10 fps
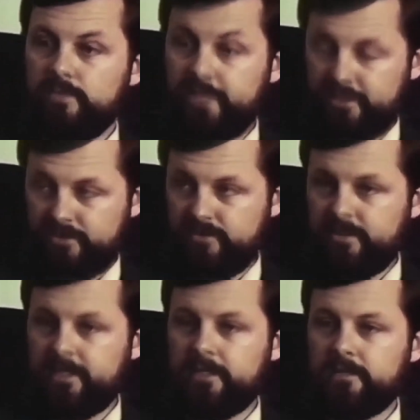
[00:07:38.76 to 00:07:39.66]
Yes,
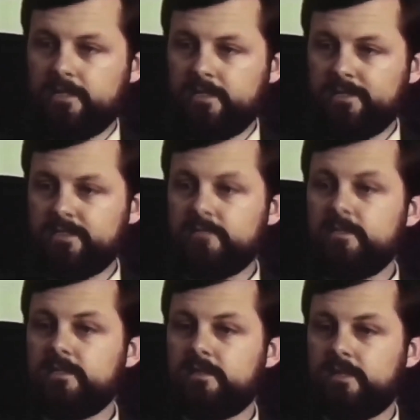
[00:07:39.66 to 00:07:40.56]
uh, that doesn't
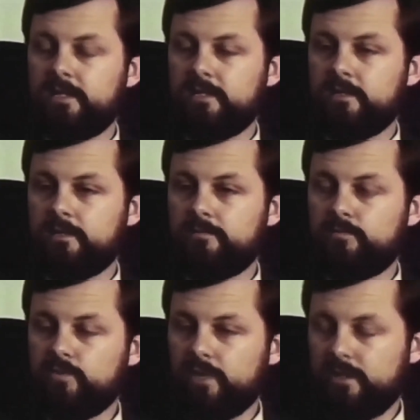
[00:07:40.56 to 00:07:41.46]
mean that I
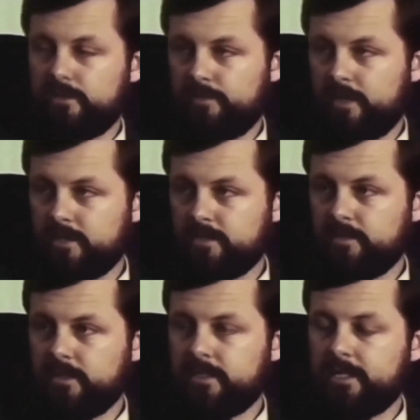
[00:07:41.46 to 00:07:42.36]
um, rule out the
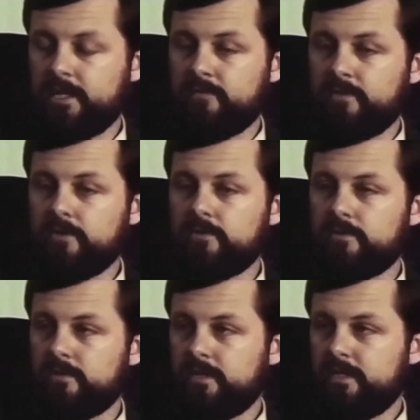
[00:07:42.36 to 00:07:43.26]
possibility of
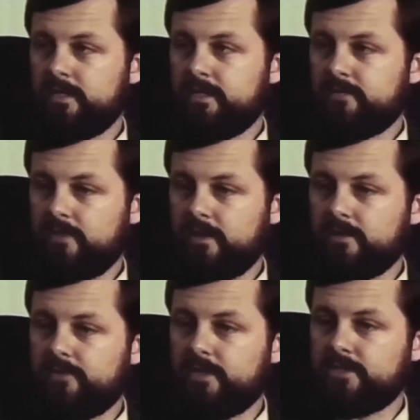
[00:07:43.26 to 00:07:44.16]
other
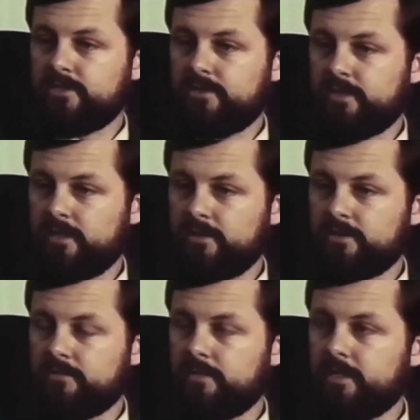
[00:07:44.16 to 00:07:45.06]
flying devices or
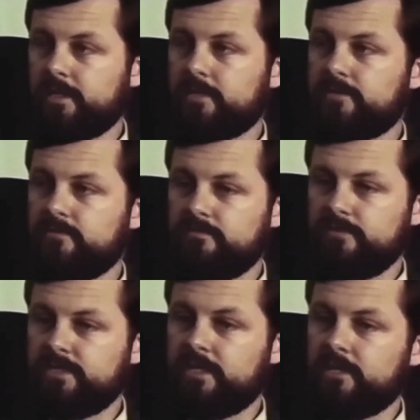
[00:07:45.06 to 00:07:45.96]
intelligent beings
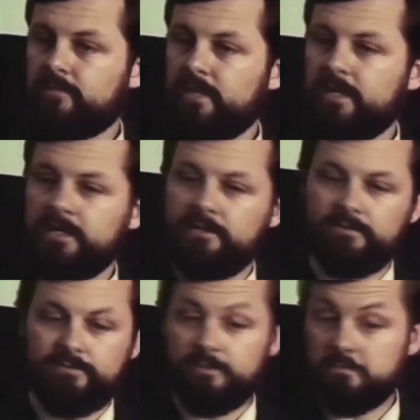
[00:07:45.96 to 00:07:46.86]
visiting the planet
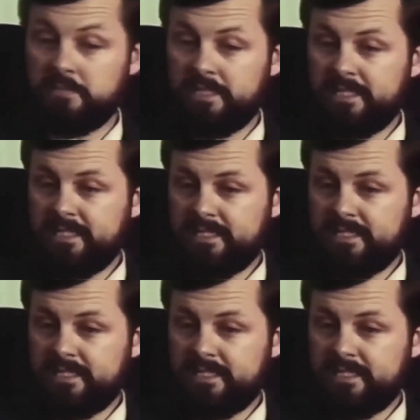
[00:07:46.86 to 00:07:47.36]
either from